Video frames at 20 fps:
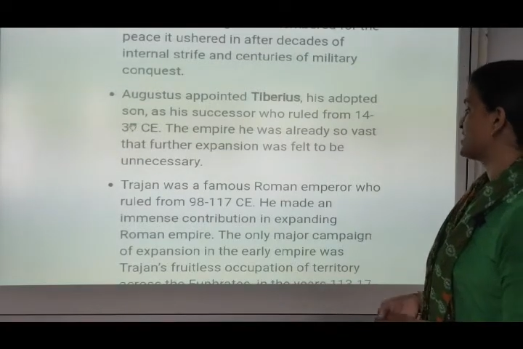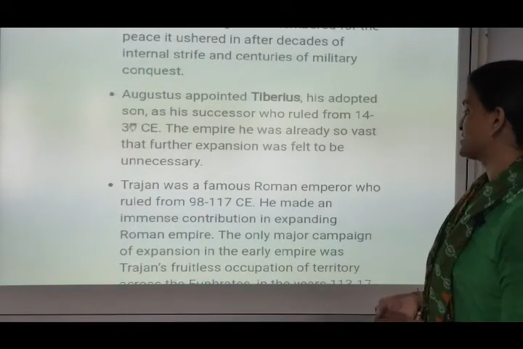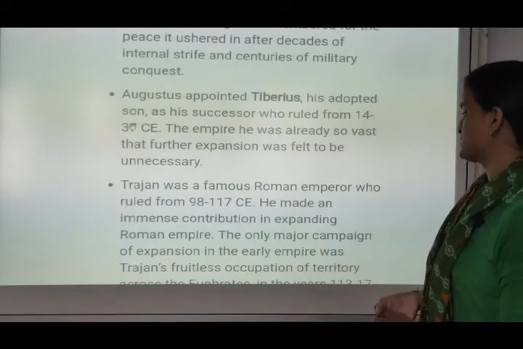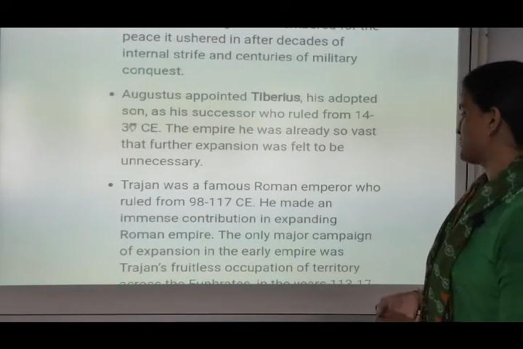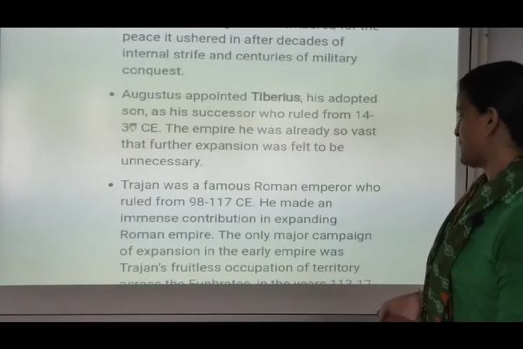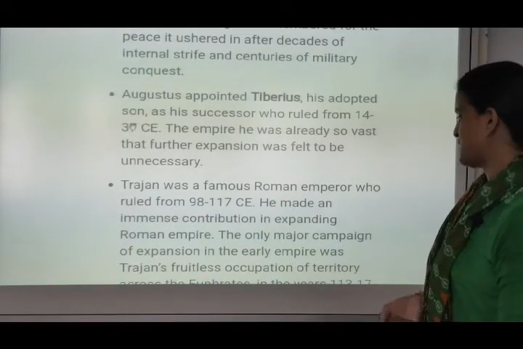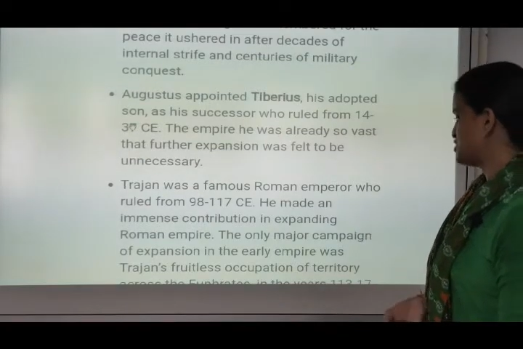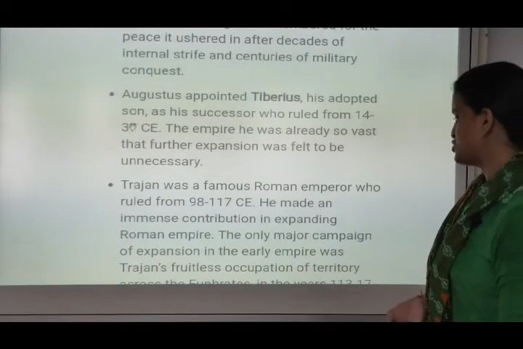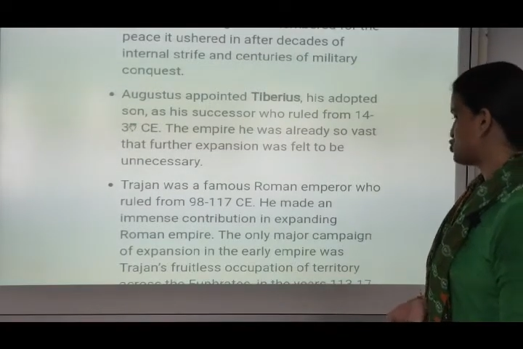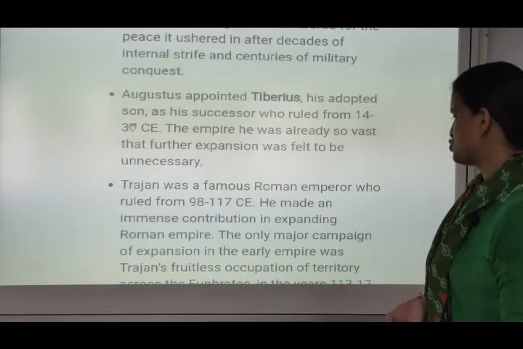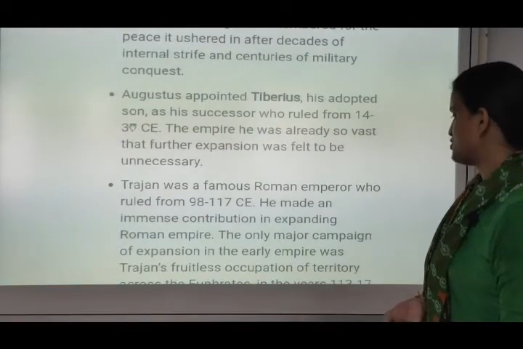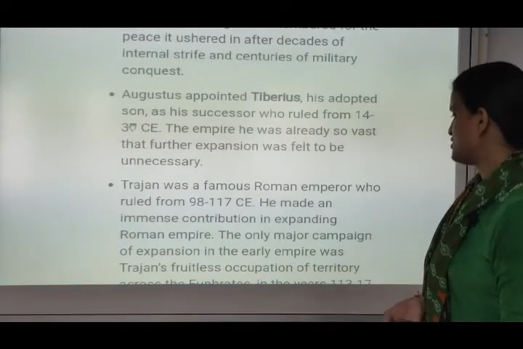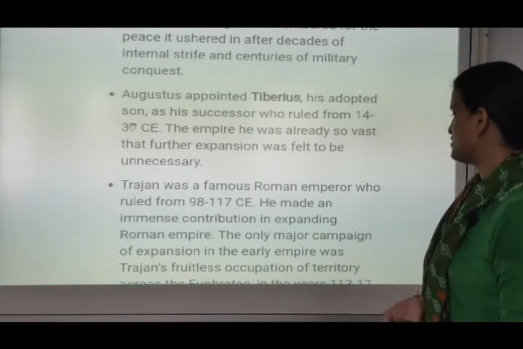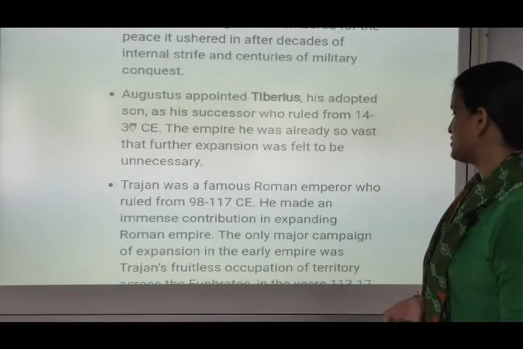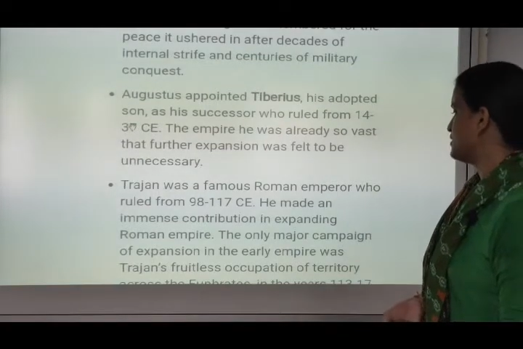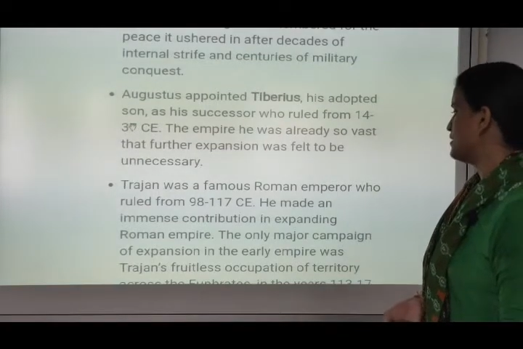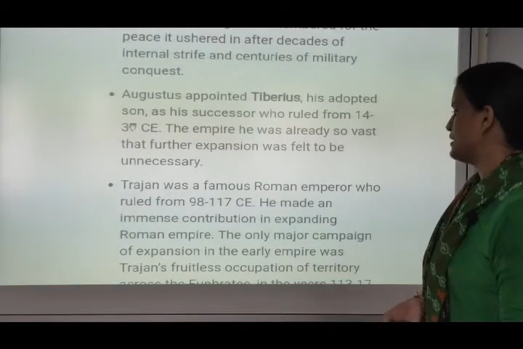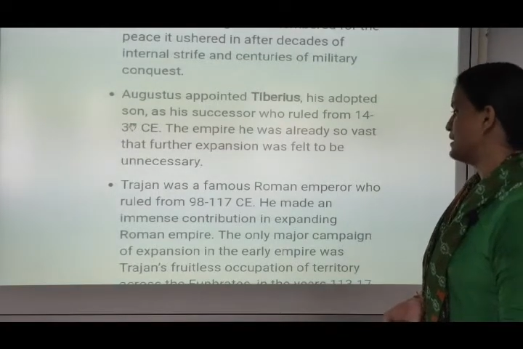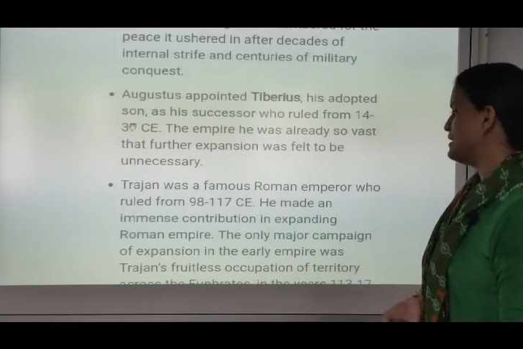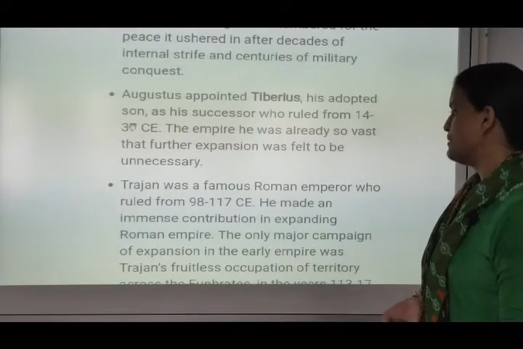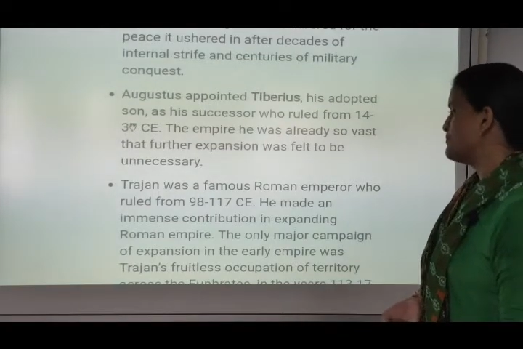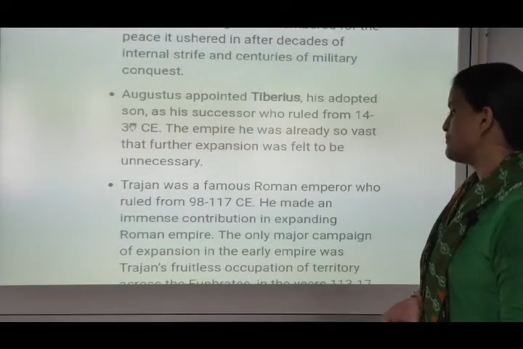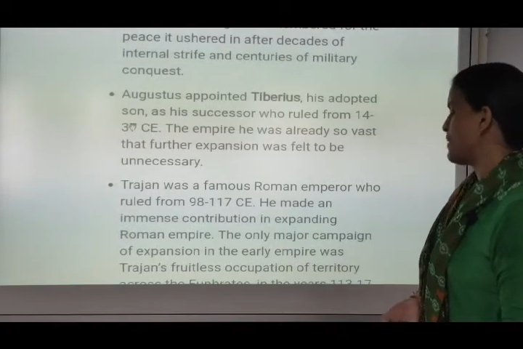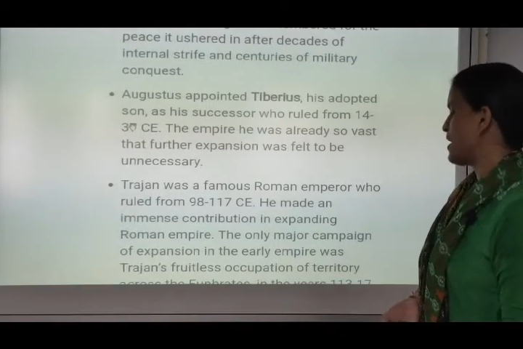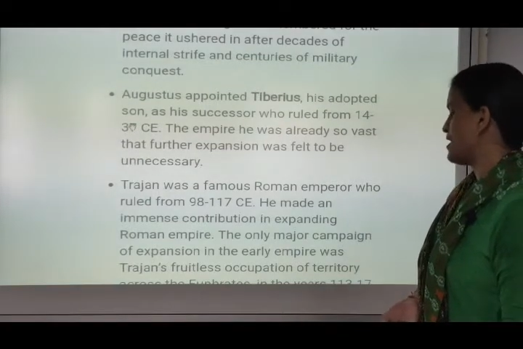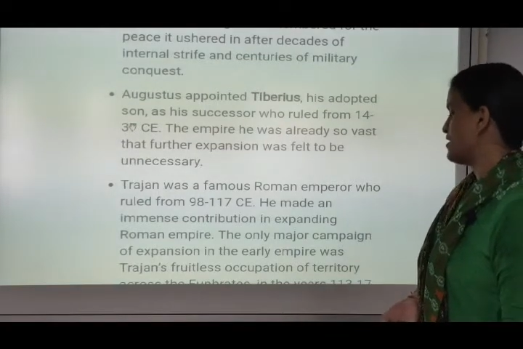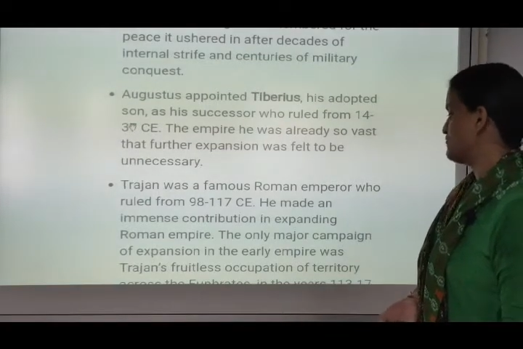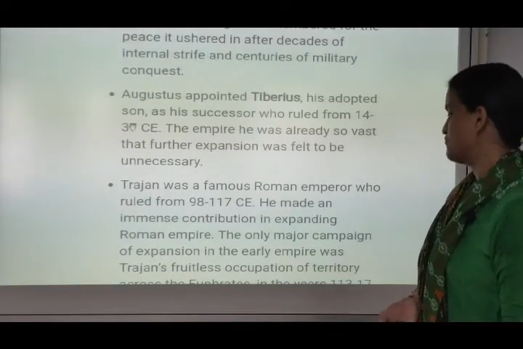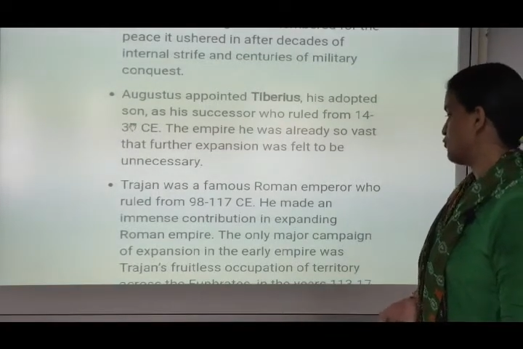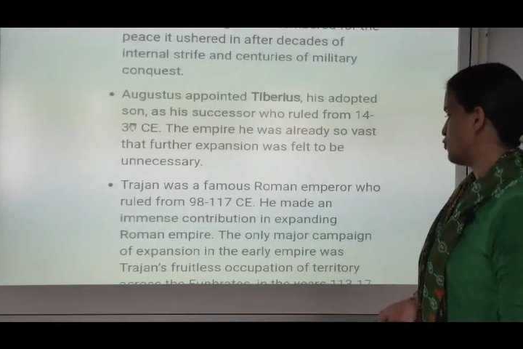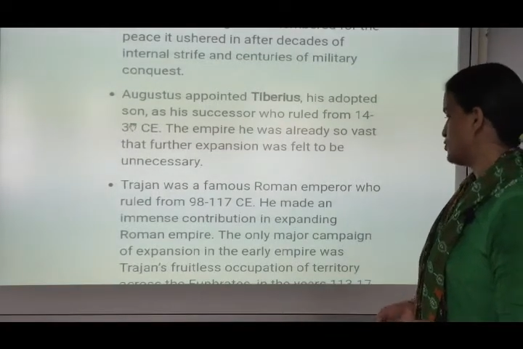expansion in the early empire